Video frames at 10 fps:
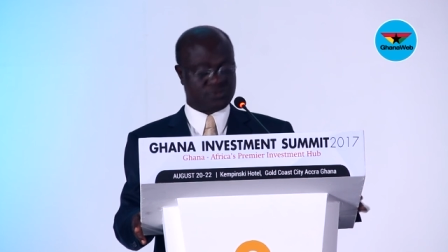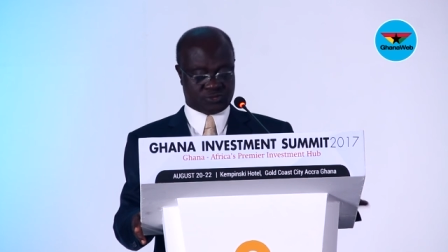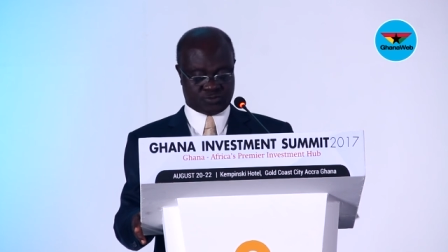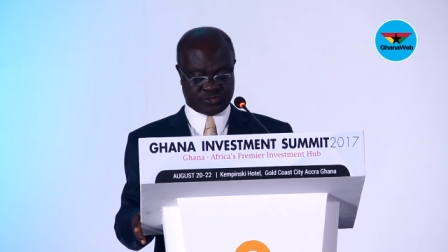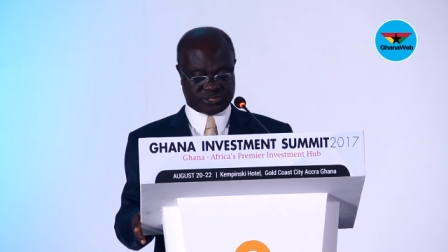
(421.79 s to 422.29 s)

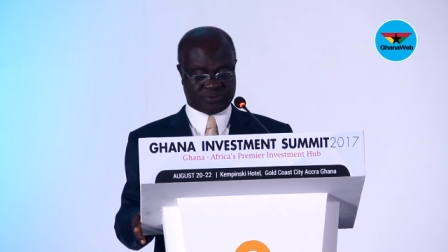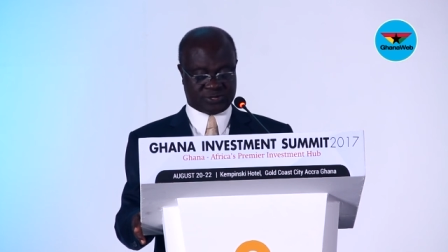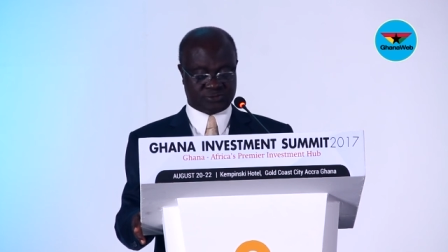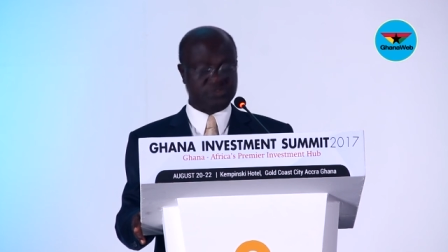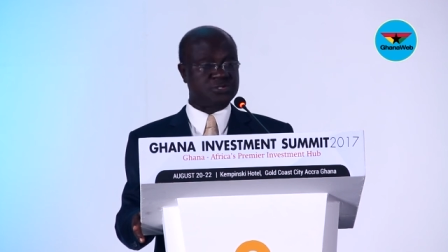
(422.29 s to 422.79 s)
almost
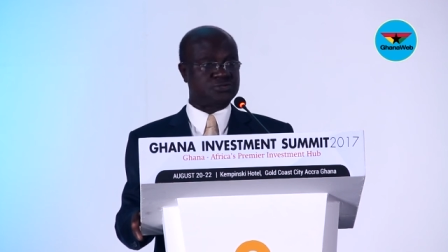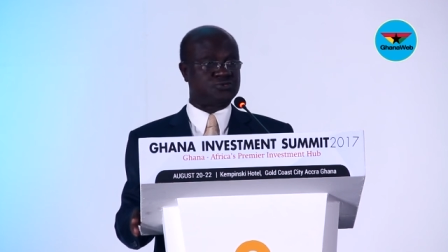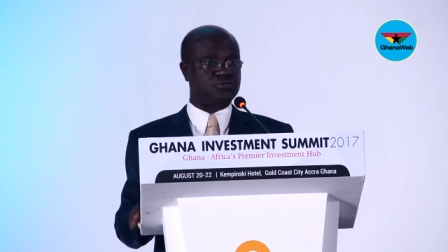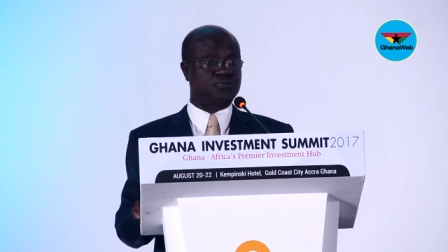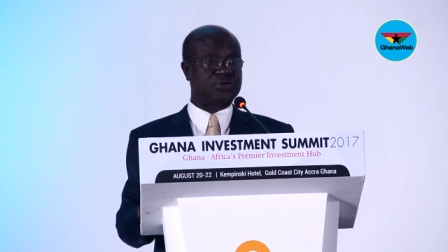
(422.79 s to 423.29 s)
about
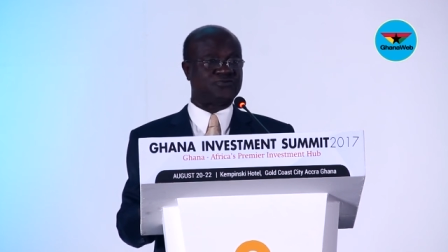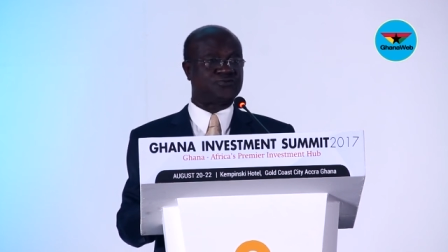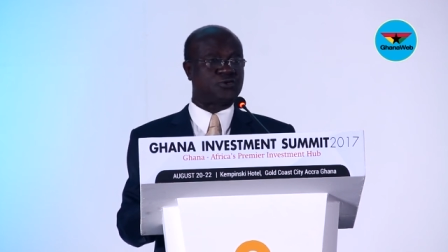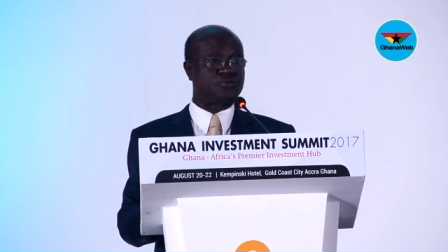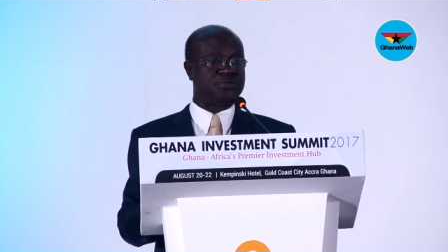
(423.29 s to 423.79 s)

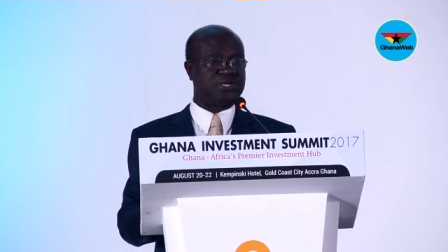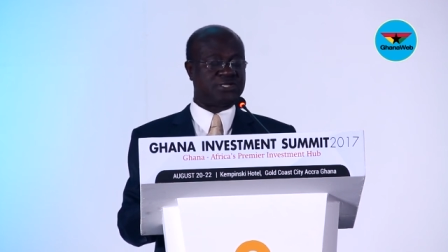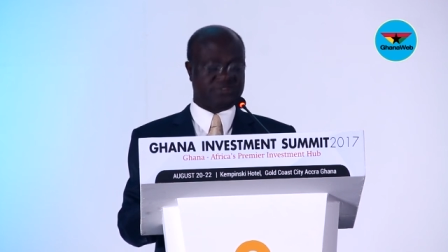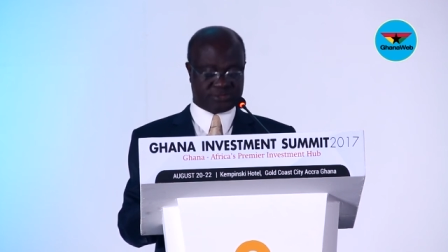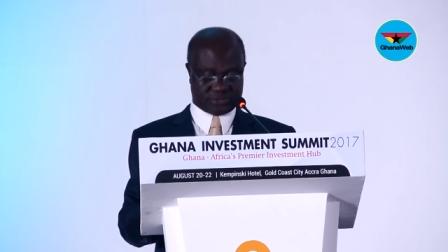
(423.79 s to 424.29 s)
$2.4
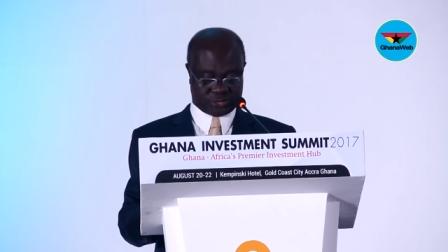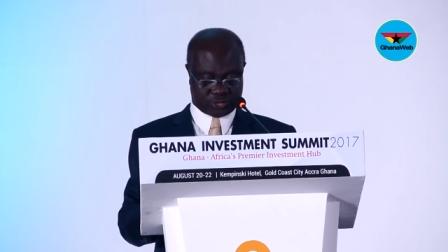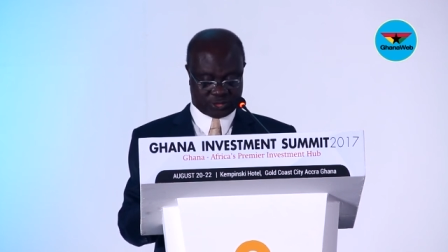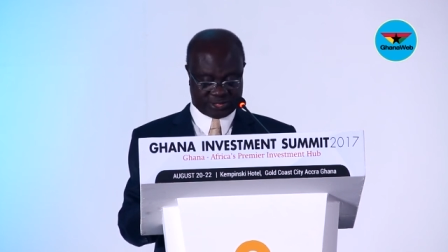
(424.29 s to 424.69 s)
billion.